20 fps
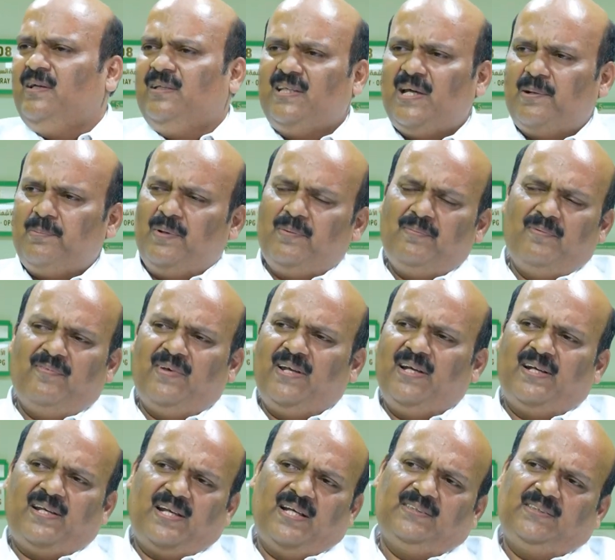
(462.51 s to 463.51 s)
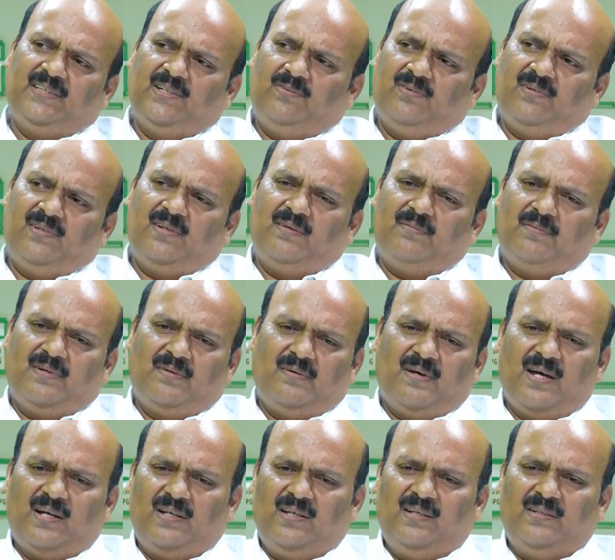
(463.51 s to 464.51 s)
That will be very transient only,
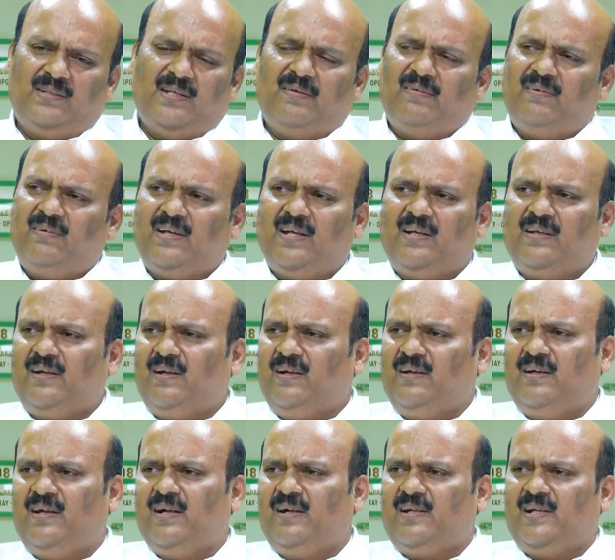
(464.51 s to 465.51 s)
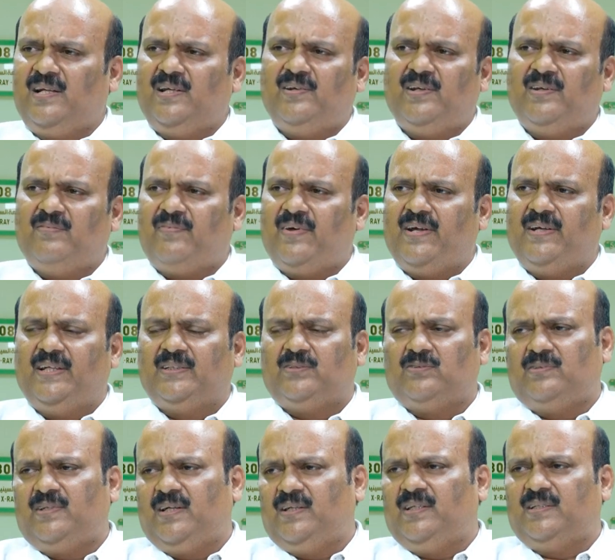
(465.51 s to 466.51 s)
hardly they can get relieved in 5 days
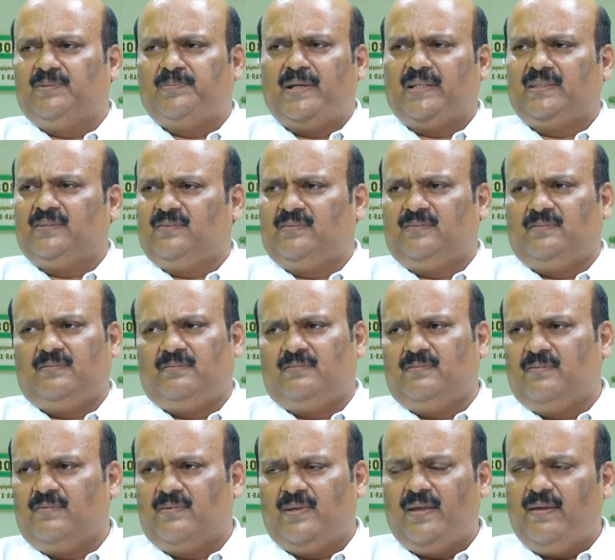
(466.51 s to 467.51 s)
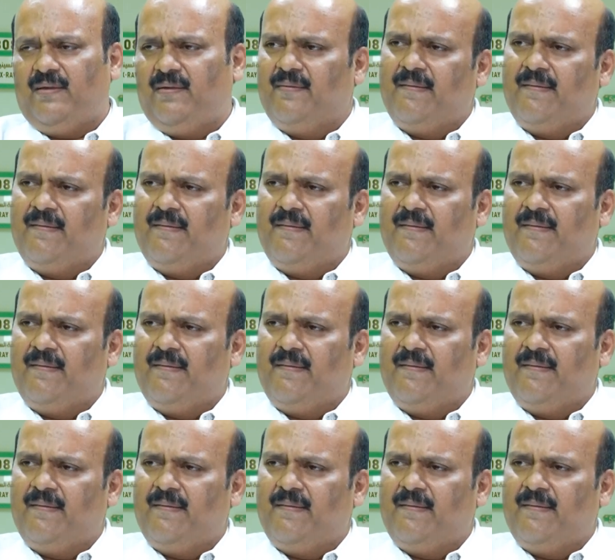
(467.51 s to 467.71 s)
or 10 days max. Okay.